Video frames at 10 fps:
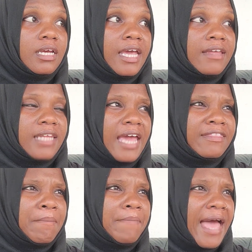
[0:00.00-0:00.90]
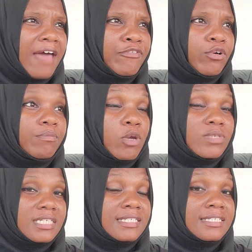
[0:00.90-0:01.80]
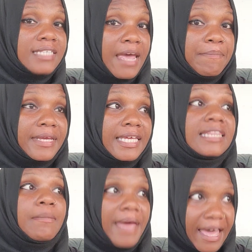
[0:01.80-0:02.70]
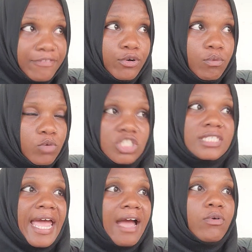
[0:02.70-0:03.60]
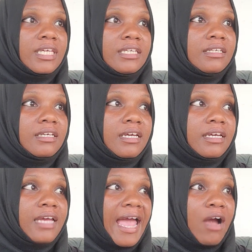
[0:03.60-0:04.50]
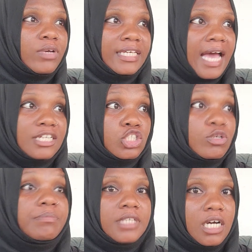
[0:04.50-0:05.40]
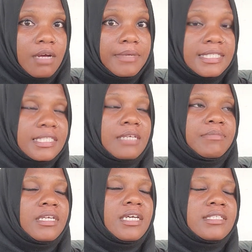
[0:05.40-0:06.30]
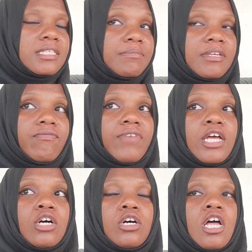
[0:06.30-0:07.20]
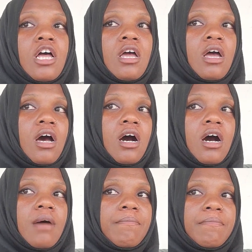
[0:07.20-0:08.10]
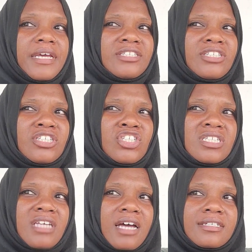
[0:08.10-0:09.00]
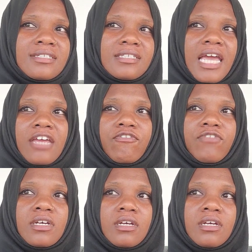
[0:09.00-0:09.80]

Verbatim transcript: and like the bathroom there was a step in the bathroom which is how he how he got tripped up and slipped and slipped and fell um it's, it's just unsafe